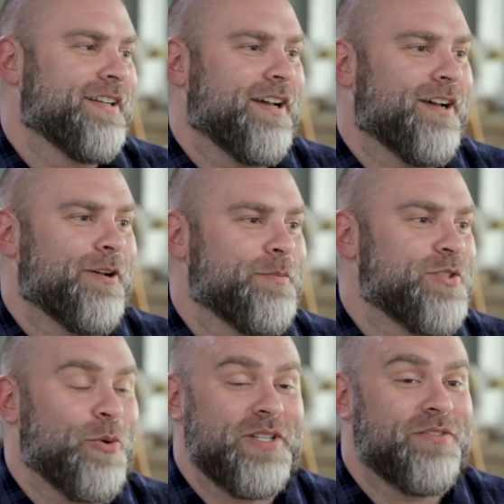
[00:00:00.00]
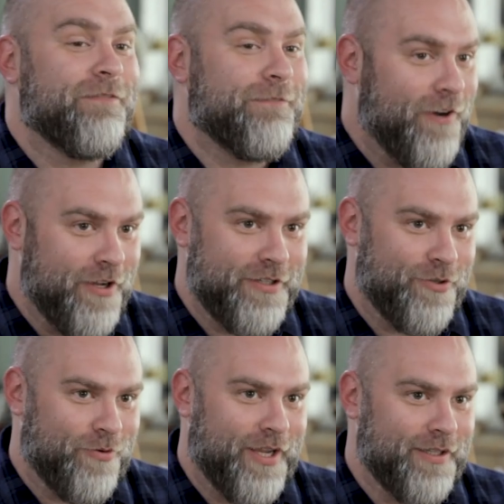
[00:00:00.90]
Um, so he's fun
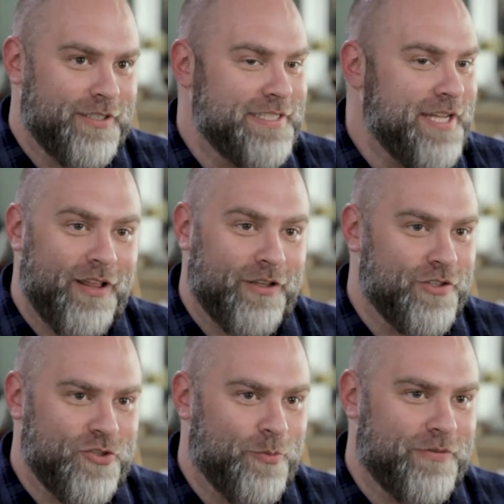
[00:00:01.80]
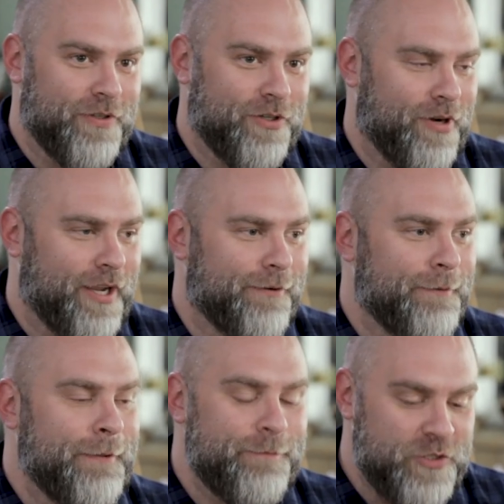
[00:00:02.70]
to write. His dialogue is so much fun to write.
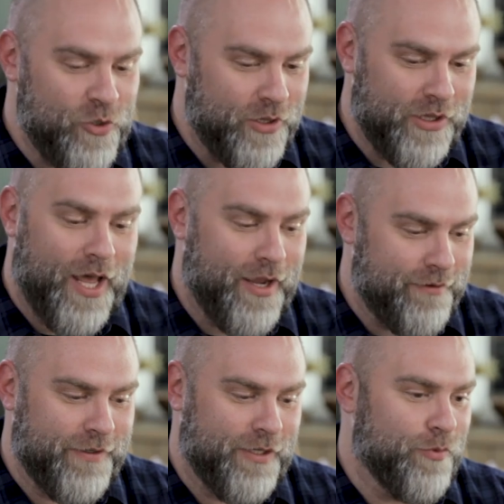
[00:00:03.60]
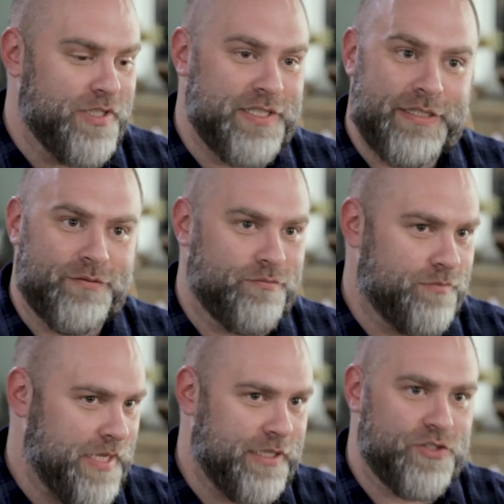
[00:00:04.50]
So a lot of it was
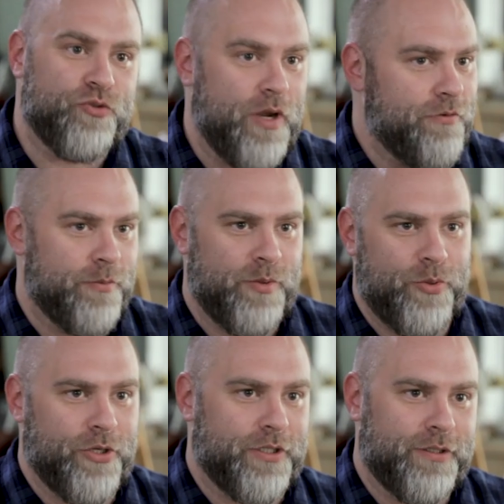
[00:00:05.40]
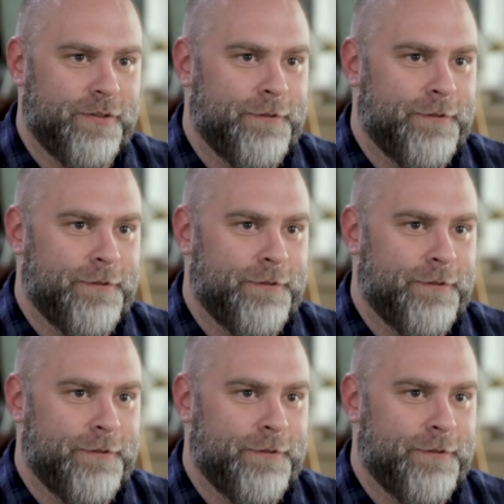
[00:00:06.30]
taken straight from the book.